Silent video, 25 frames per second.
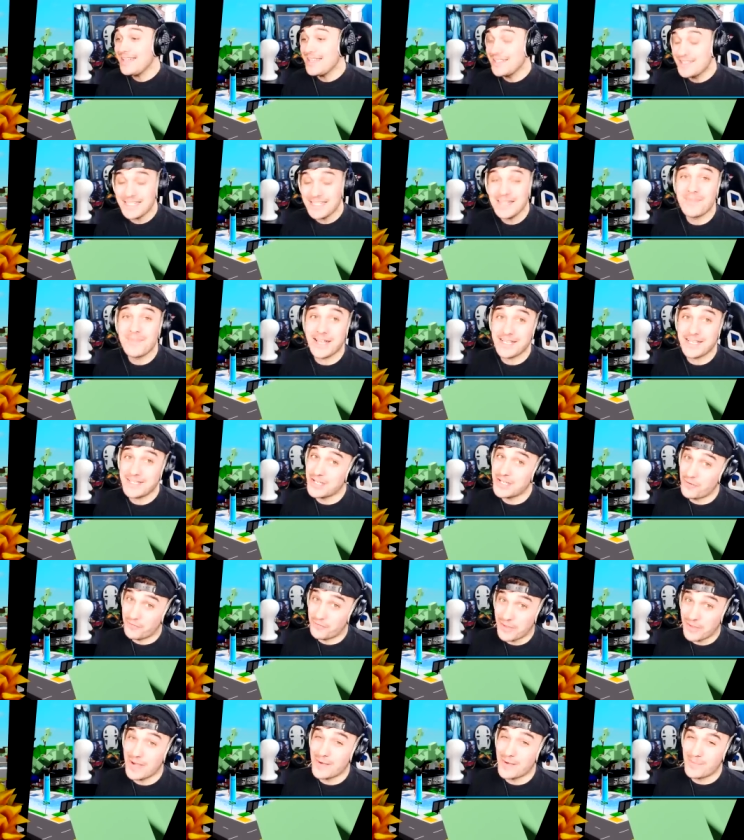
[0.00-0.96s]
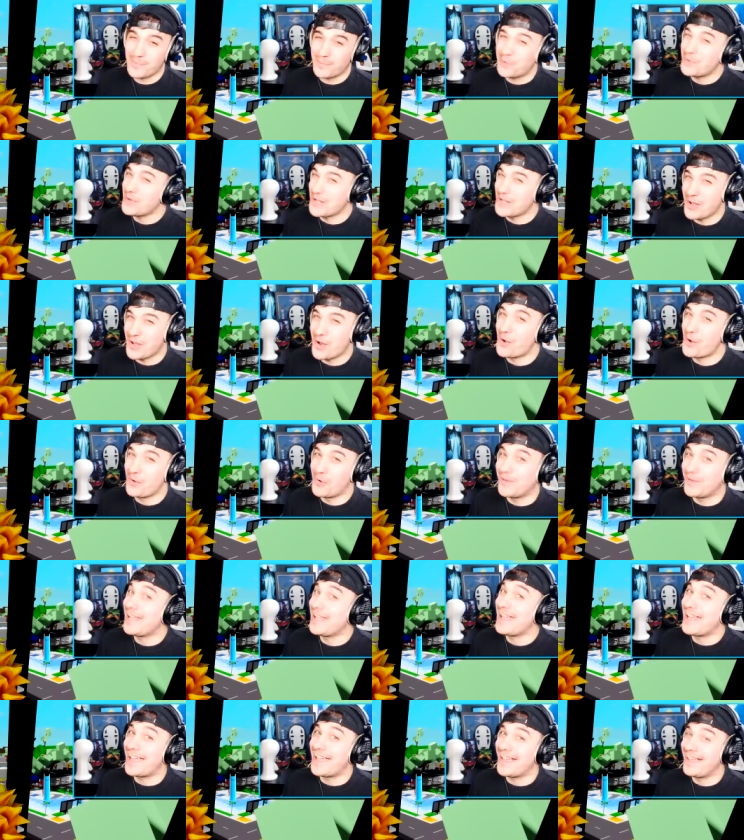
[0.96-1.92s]
can see myself getting pretty
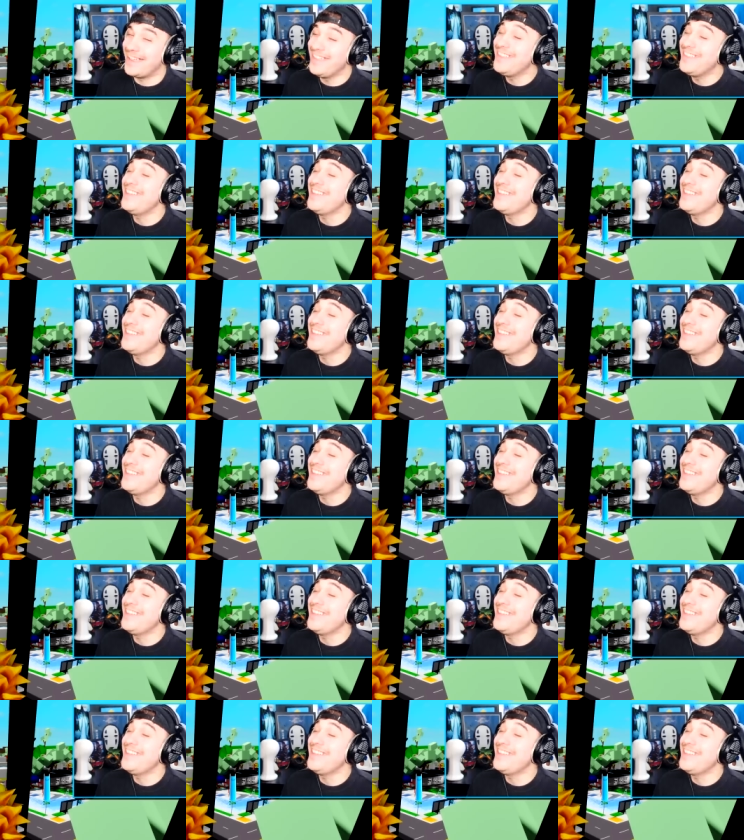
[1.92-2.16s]
old here.